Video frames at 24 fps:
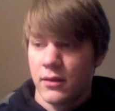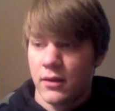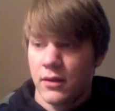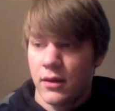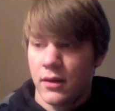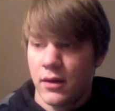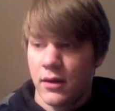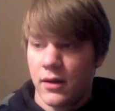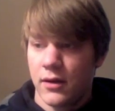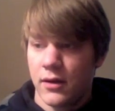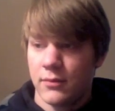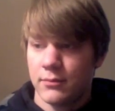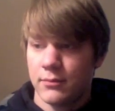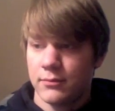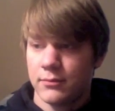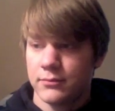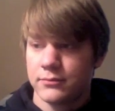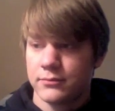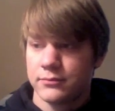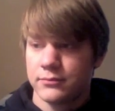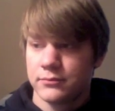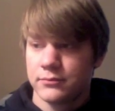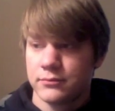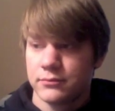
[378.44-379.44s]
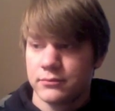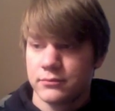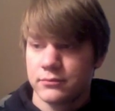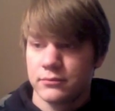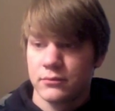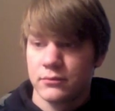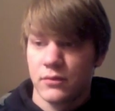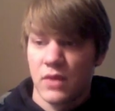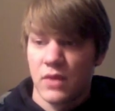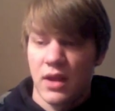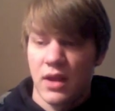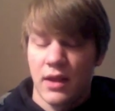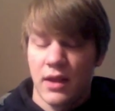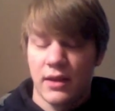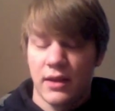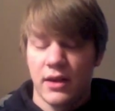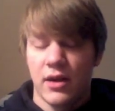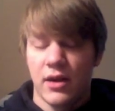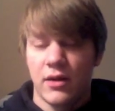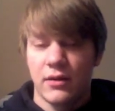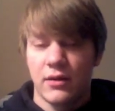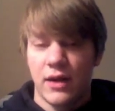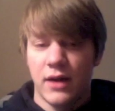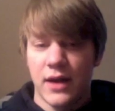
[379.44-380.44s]

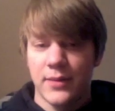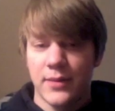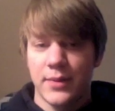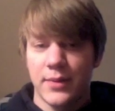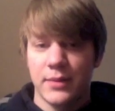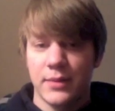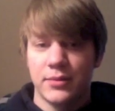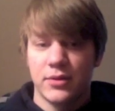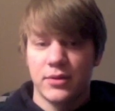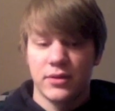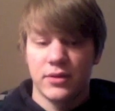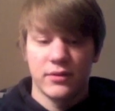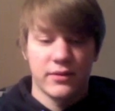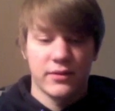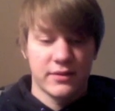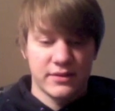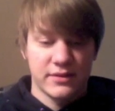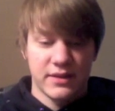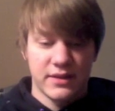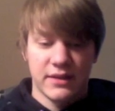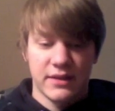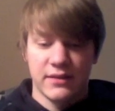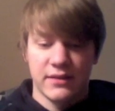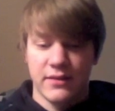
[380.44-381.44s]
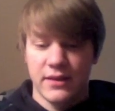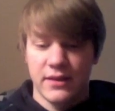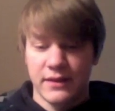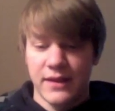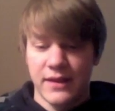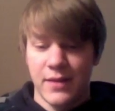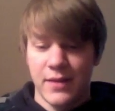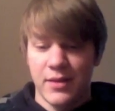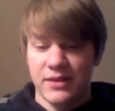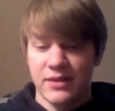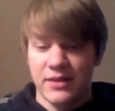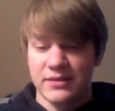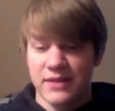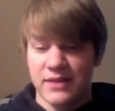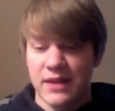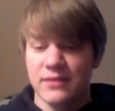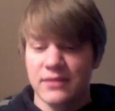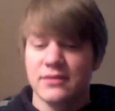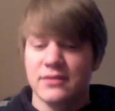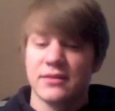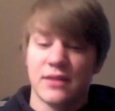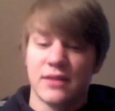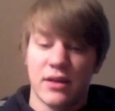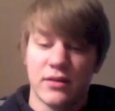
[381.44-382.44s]
A lot of people think that makes
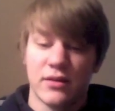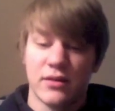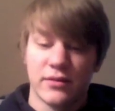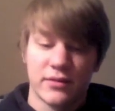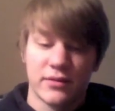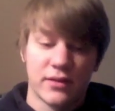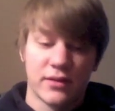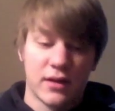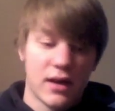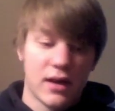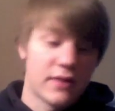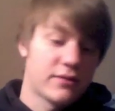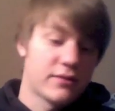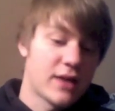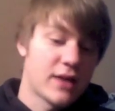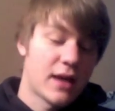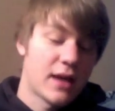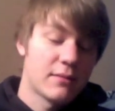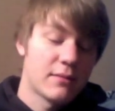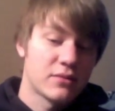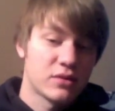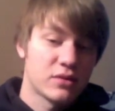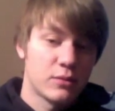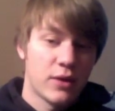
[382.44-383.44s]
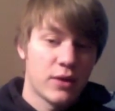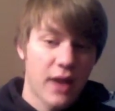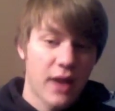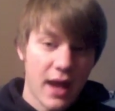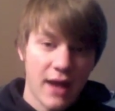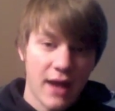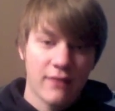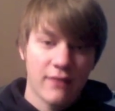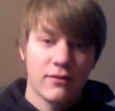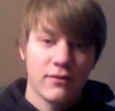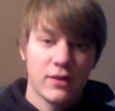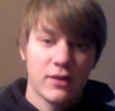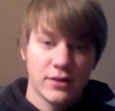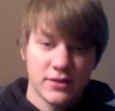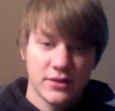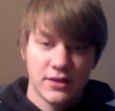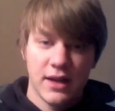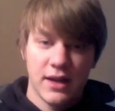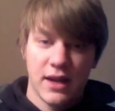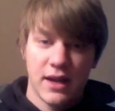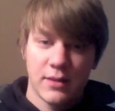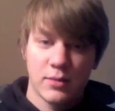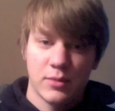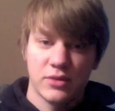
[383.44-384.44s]
sense. There's a lot of times when we have hunted
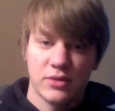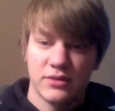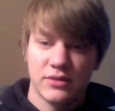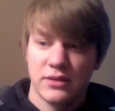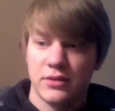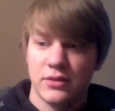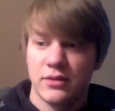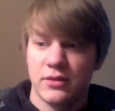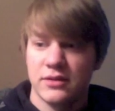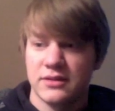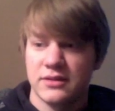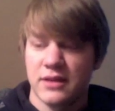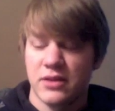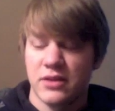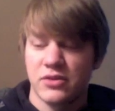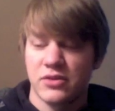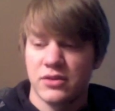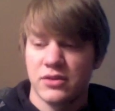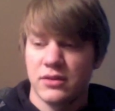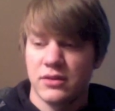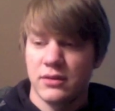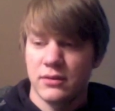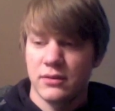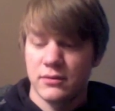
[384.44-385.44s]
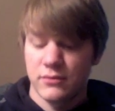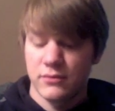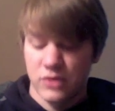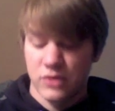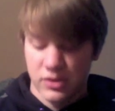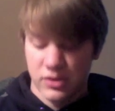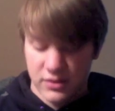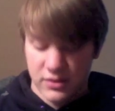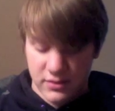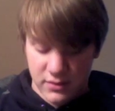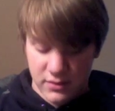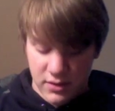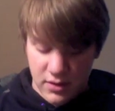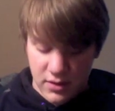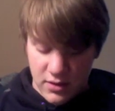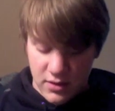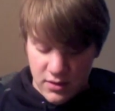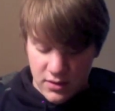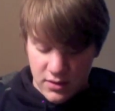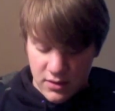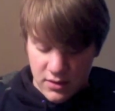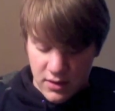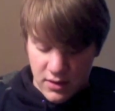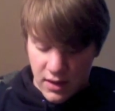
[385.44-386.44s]
animals into extinction, just
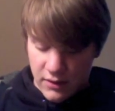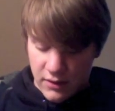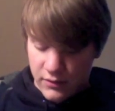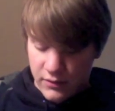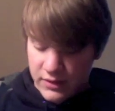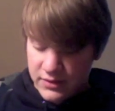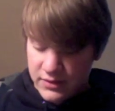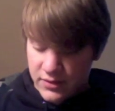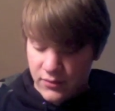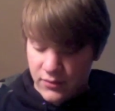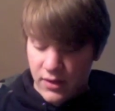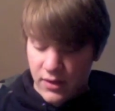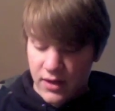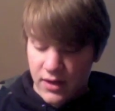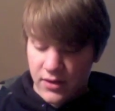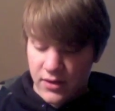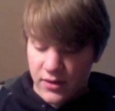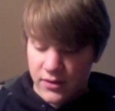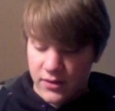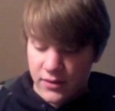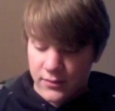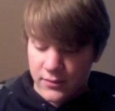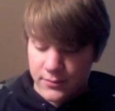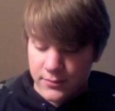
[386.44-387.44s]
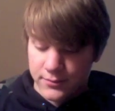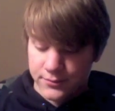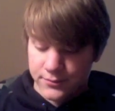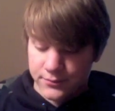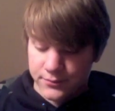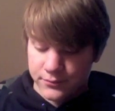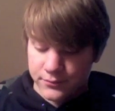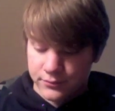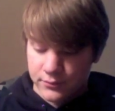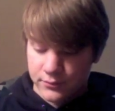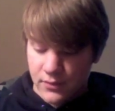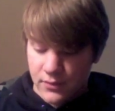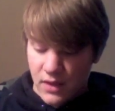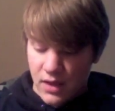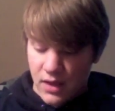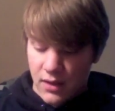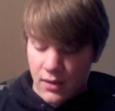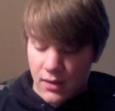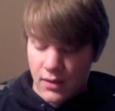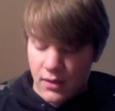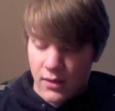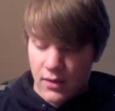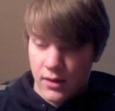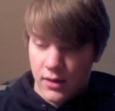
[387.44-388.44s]
on recent record.
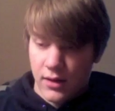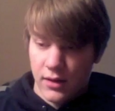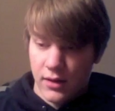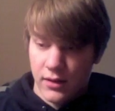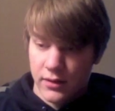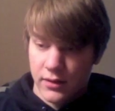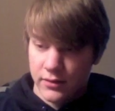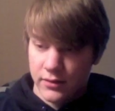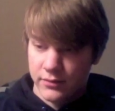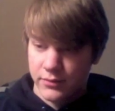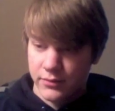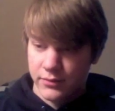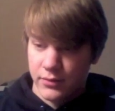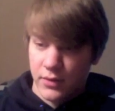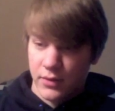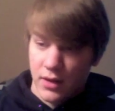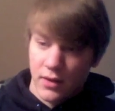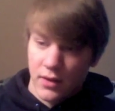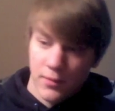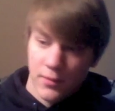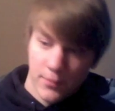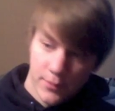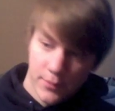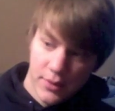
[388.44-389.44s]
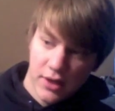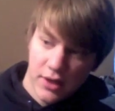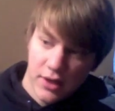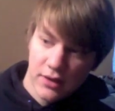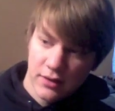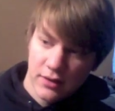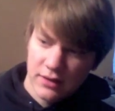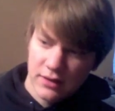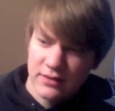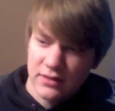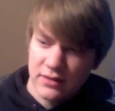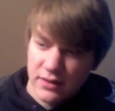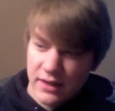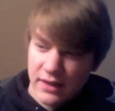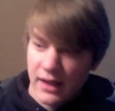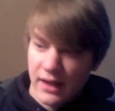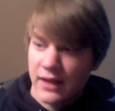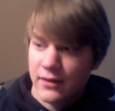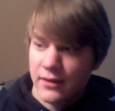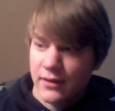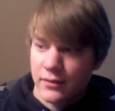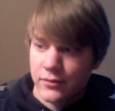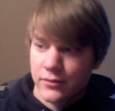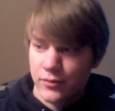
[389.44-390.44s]
But let's look
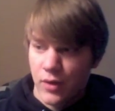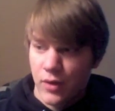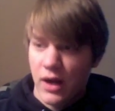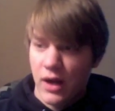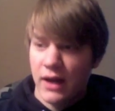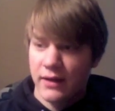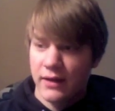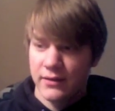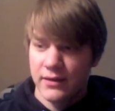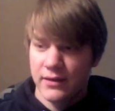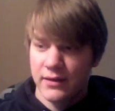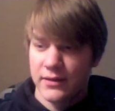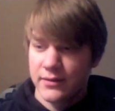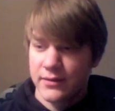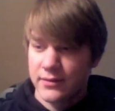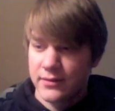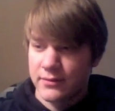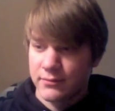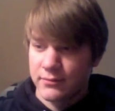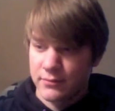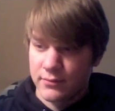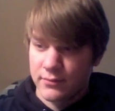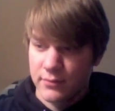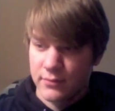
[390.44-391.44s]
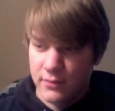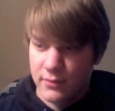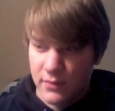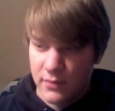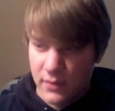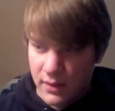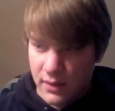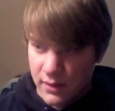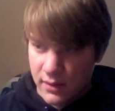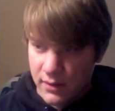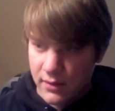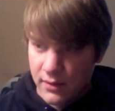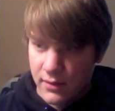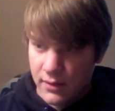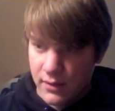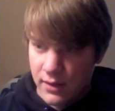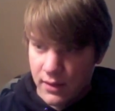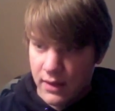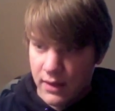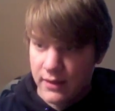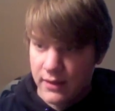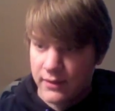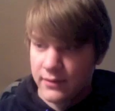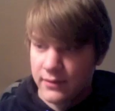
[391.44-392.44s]
at why this
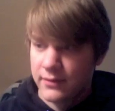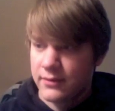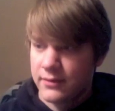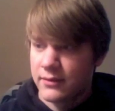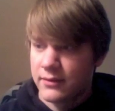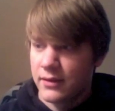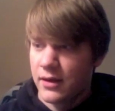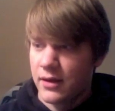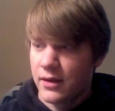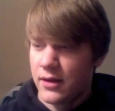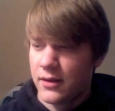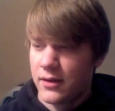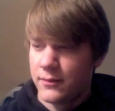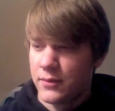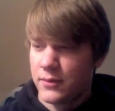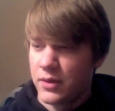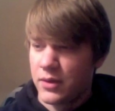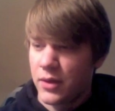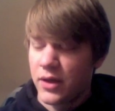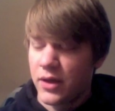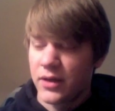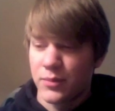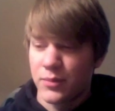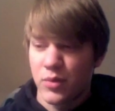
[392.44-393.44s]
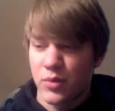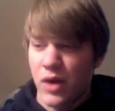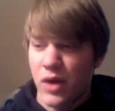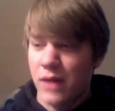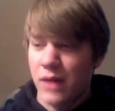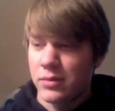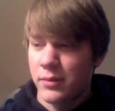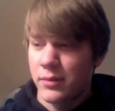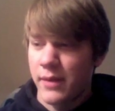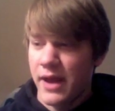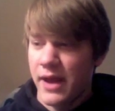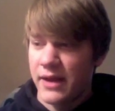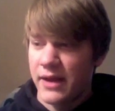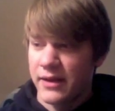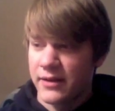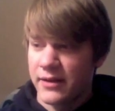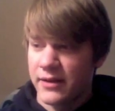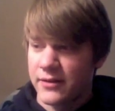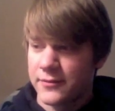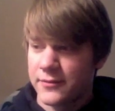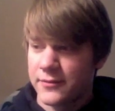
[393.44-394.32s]
is a little problematic.